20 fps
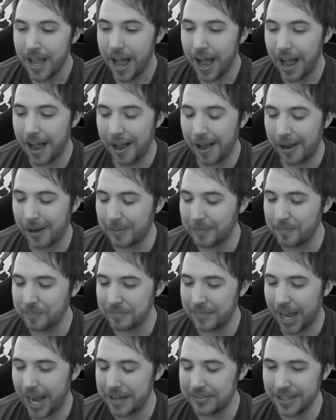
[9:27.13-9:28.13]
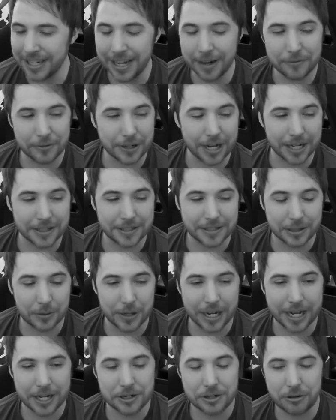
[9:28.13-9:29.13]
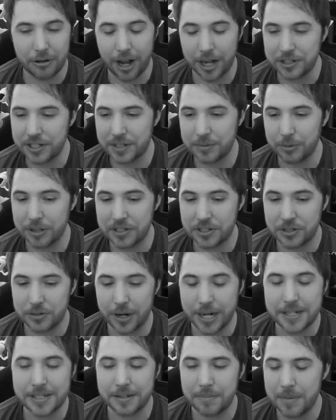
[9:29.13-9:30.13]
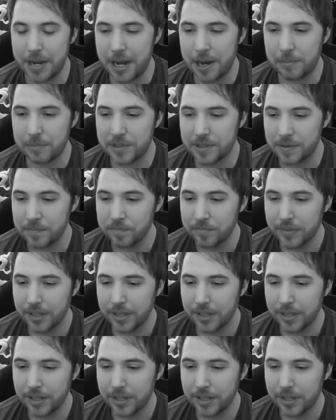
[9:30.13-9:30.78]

Um, I think I forgot to do an intro. I just went straight to memes.